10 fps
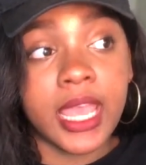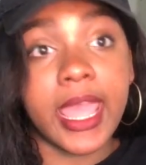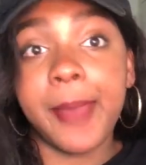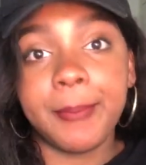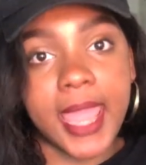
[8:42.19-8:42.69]

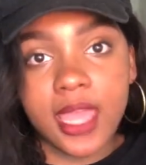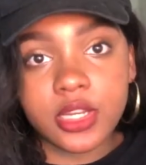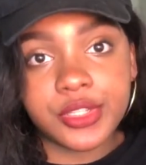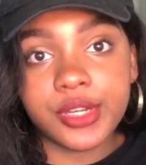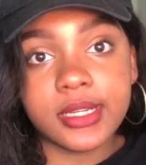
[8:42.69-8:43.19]
And
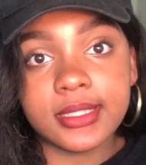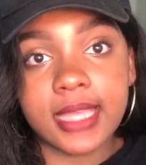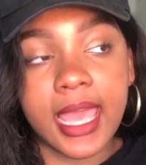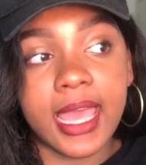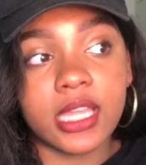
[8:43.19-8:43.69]
managers
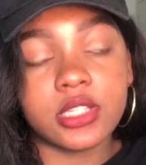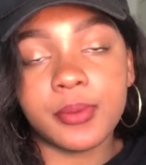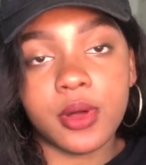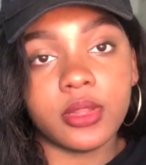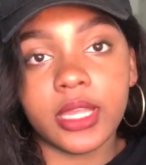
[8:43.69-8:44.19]
at
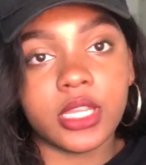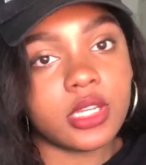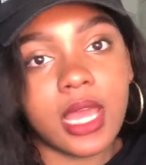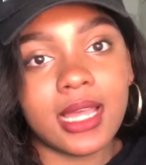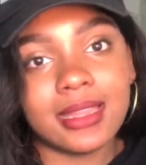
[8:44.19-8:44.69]
Chipotle,
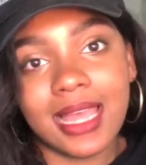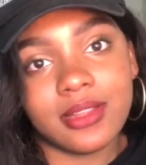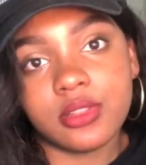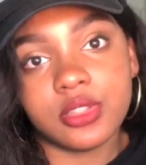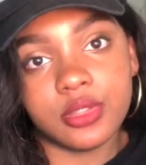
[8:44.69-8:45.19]
you're not
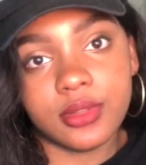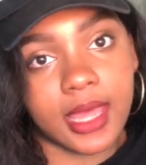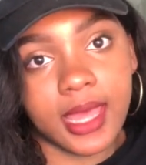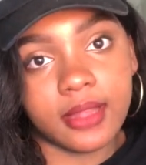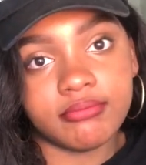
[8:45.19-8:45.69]
allowed to do
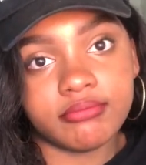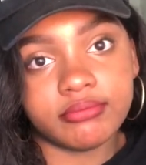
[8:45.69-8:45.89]
that.